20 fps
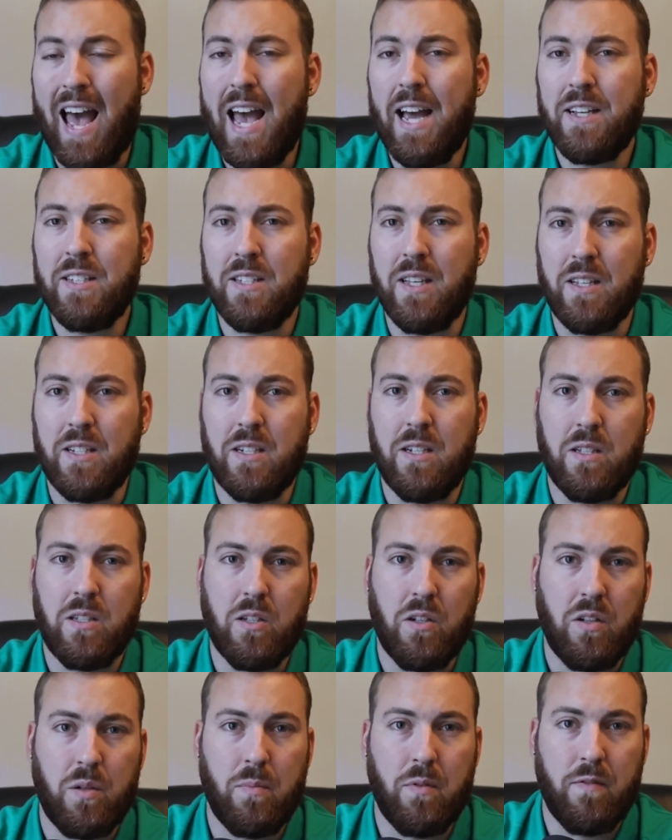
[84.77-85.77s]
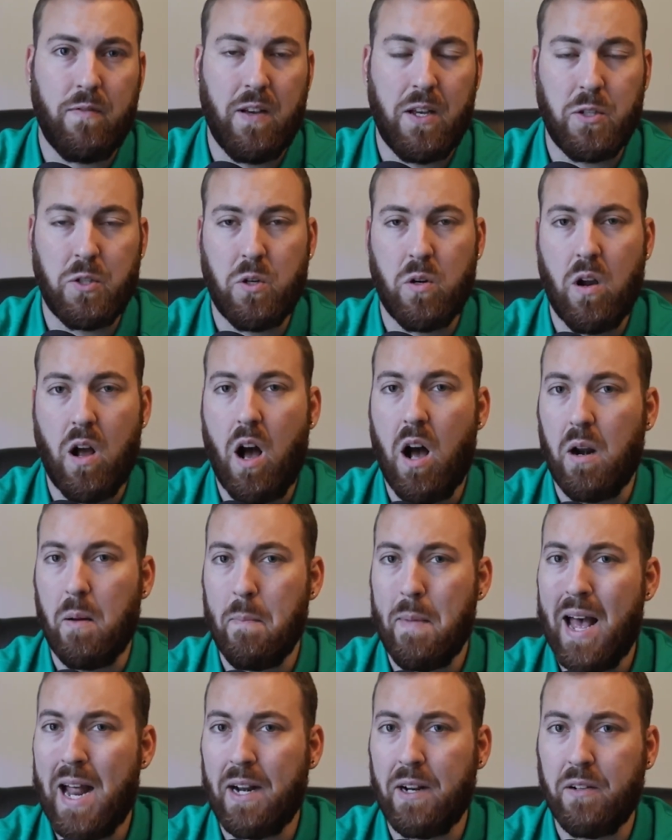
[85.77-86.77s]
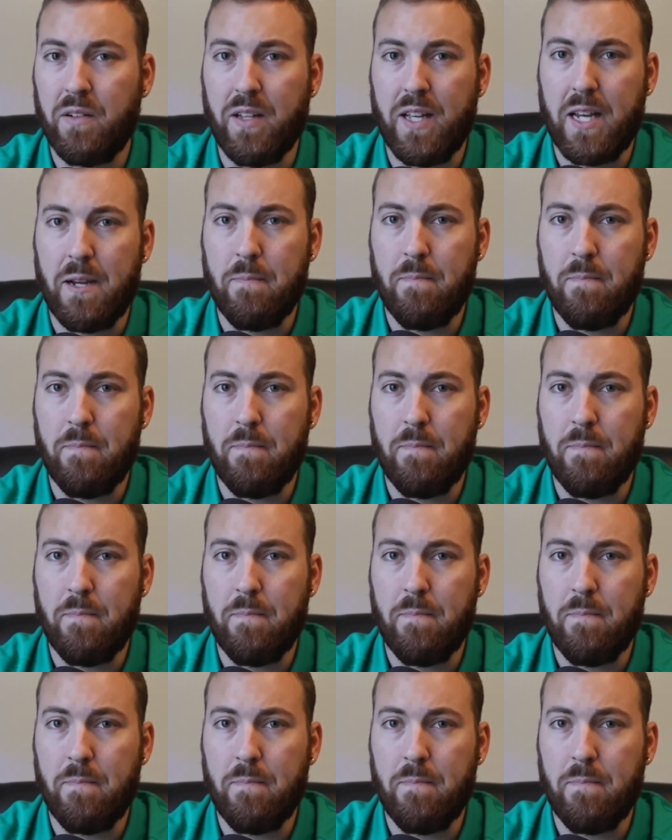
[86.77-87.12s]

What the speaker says: access to SolidProfessor automatically.